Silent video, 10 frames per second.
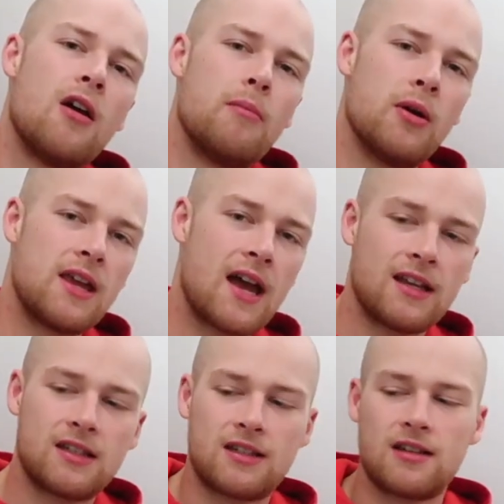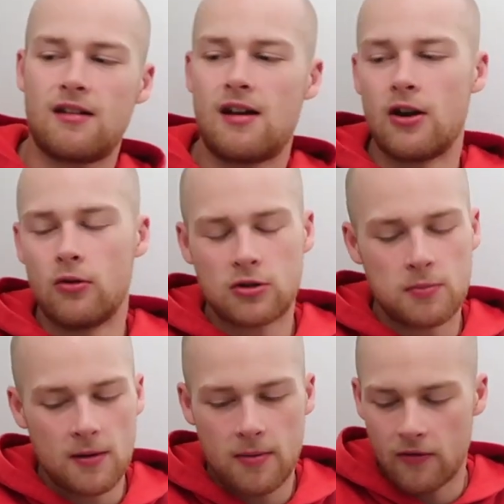But yes, I know it's
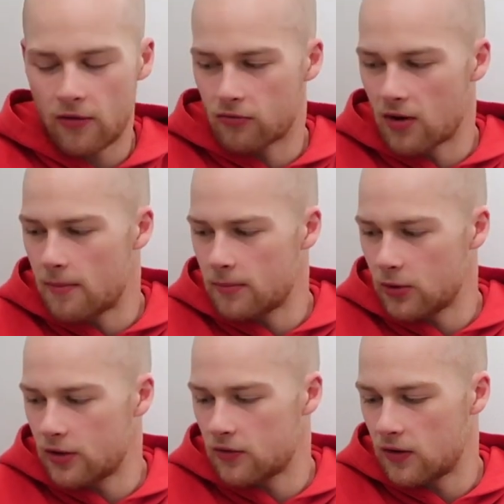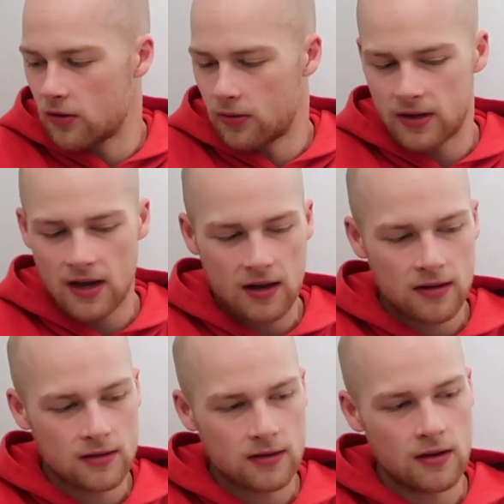been a bit of a ramble, this video in the
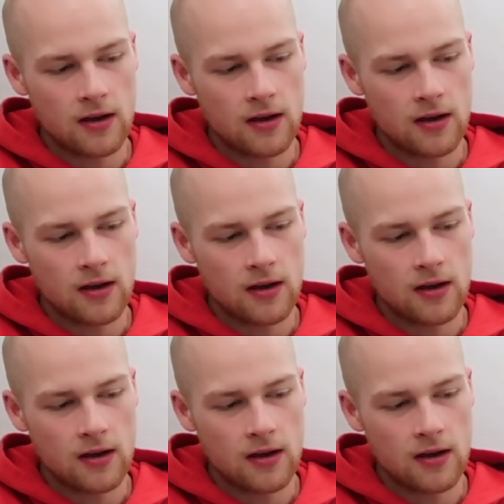end,